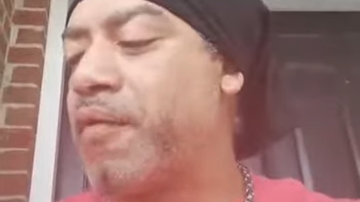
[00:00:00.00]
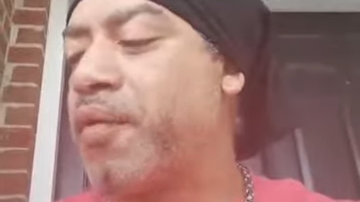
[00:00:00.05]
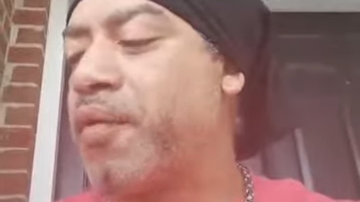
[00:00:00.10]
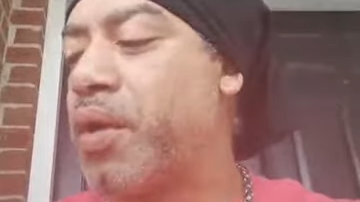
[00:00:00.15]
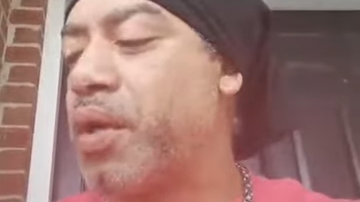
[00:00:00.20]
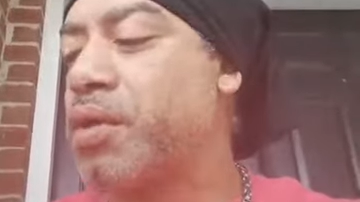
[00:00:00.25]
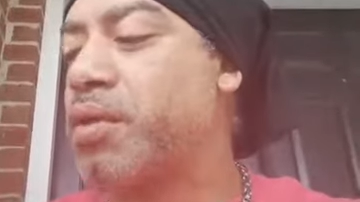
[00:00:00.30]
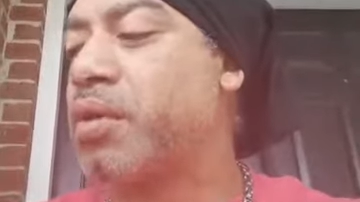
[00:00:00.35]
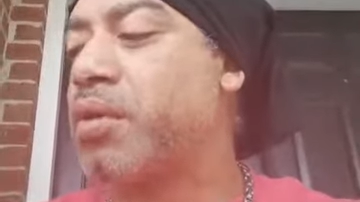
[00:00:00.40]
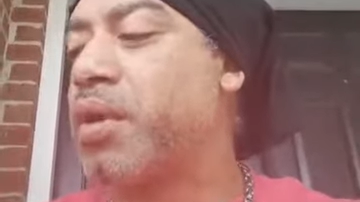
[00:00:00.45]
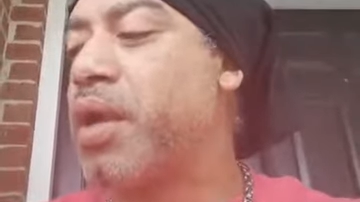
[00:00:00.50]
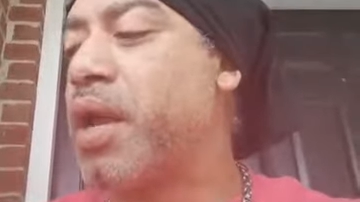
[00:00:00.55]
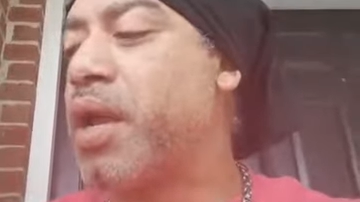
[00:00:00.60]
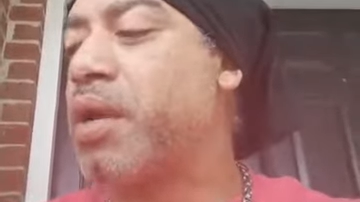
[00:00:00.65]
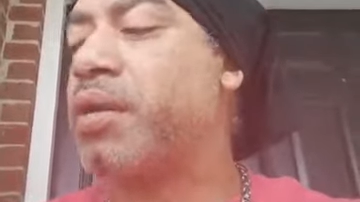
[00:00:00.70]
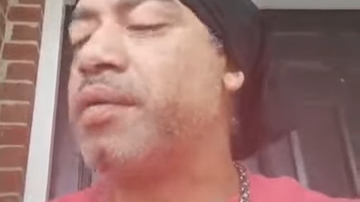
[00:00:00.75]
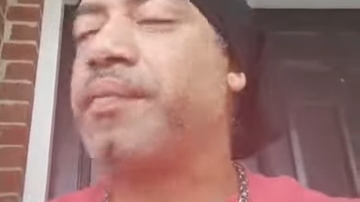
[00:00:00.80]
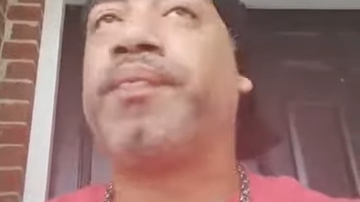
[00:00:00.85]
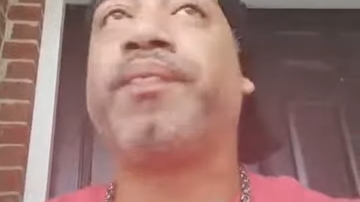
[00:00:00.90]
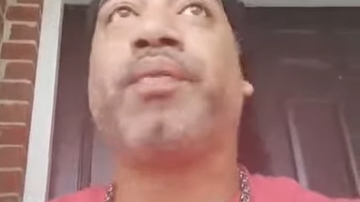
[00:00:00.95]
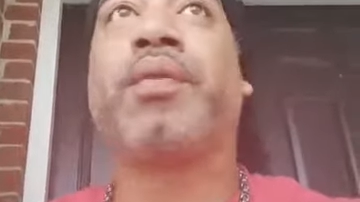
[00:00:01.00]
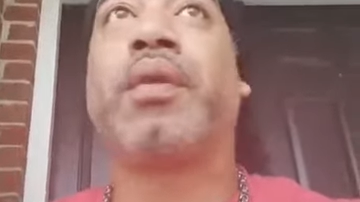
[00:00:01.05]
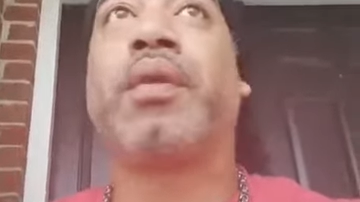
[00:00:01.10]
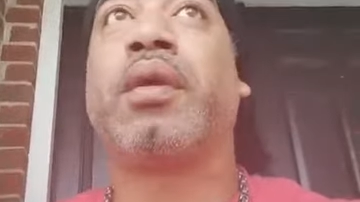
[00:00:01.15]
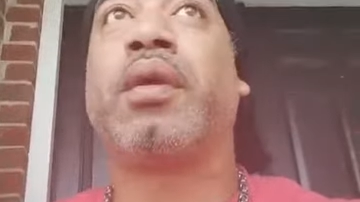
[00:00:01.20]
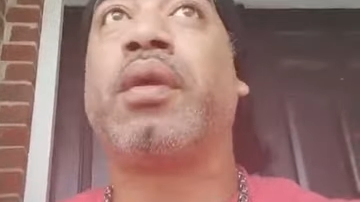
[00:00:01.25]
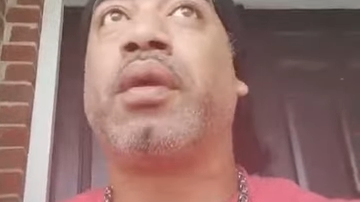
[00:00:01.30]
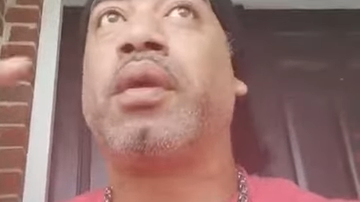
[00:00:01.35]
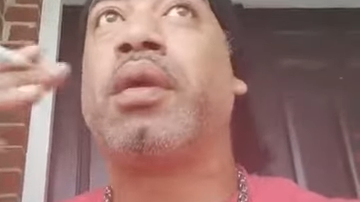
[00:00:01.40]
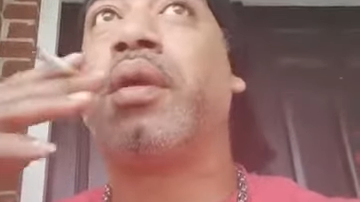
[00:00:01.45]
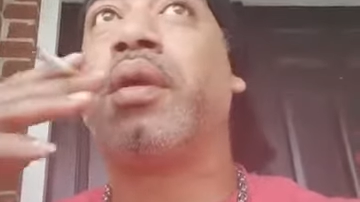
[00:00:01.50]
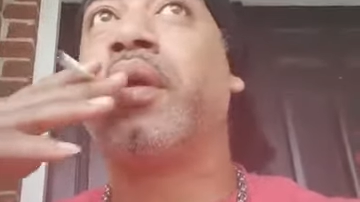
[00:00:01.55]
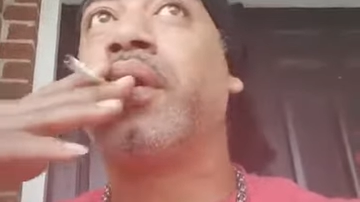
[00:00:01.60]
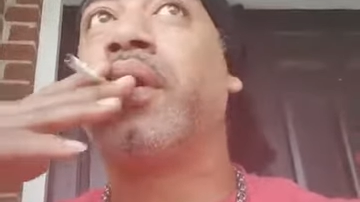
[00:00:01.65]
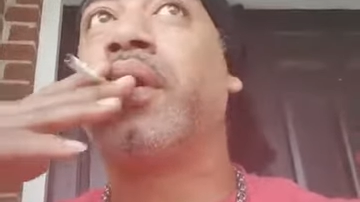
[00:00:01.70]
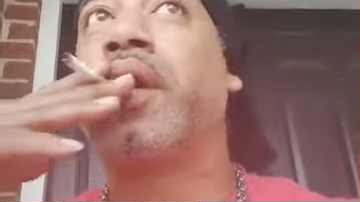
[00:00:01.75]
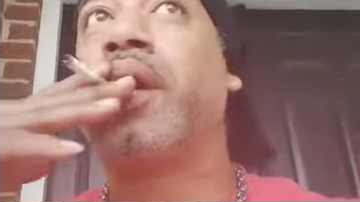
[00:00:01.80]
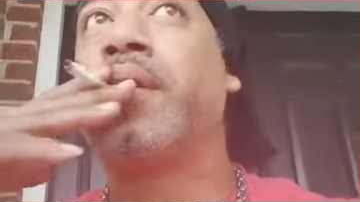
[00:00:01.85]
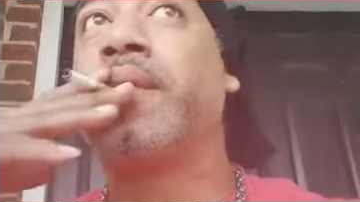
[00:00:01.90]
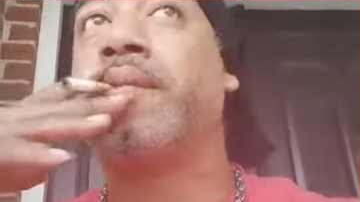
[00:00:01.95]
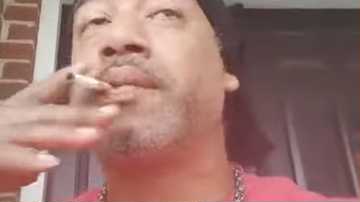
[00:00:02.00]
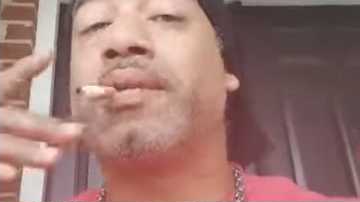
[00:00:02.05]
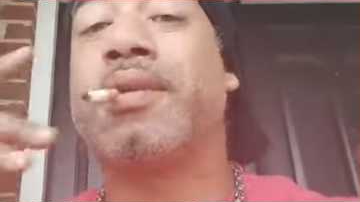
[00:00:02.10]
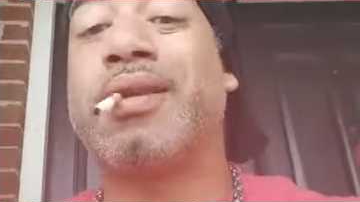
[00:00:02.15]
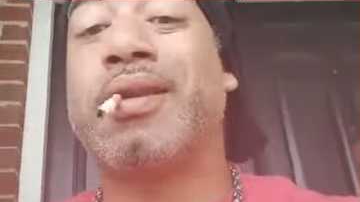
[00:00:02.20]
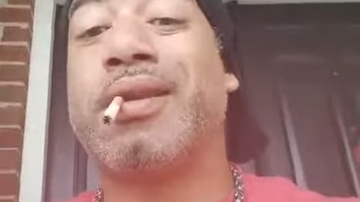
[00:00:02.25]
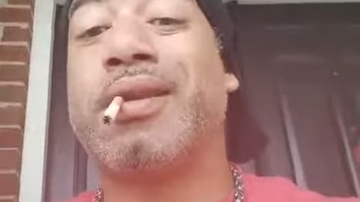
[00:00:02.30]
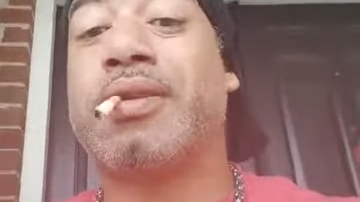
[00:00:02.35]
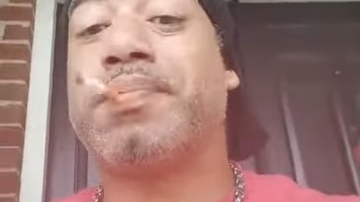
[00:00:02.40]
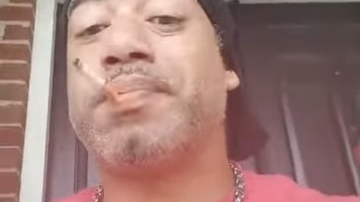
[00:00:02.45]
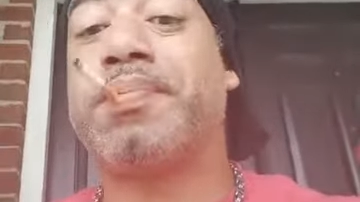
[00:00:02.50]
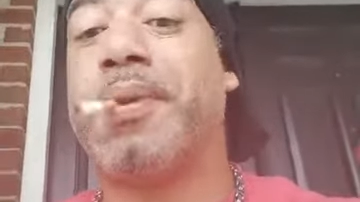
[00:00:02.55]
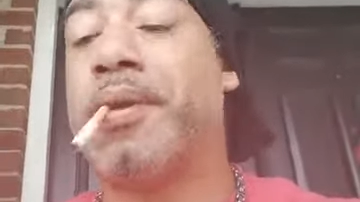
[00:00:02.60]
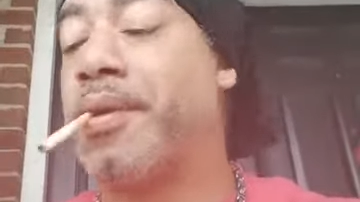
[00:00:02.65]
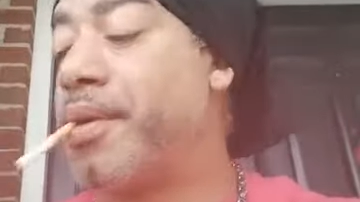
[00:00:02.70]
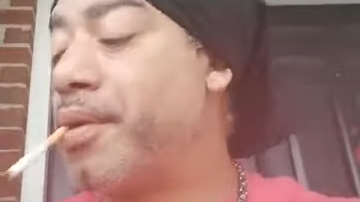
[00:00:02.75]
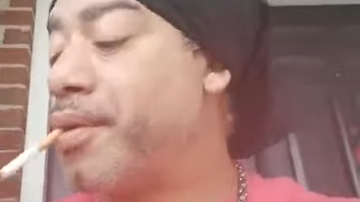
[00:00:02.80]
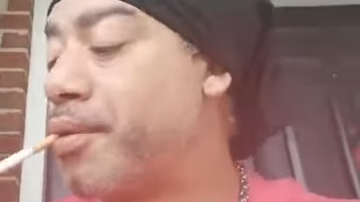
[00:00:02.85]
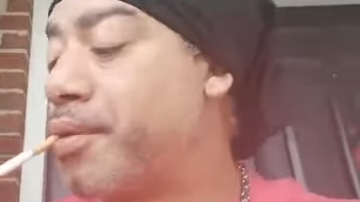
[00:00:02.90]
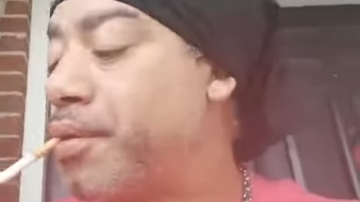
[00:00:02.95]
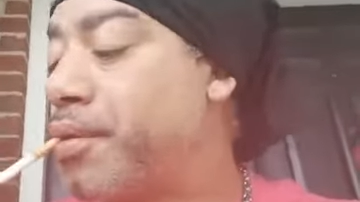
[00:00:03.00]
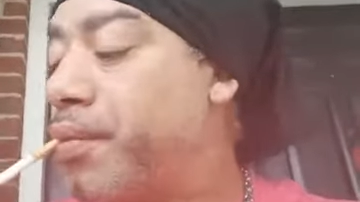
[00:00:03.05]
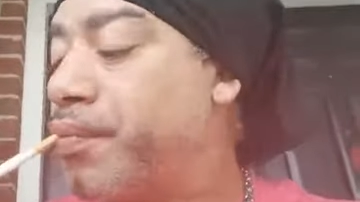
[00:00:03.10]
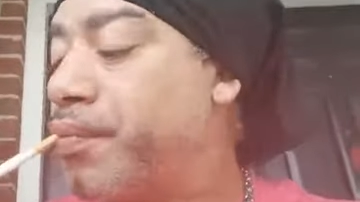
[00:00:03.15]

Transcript: was on that? The experience.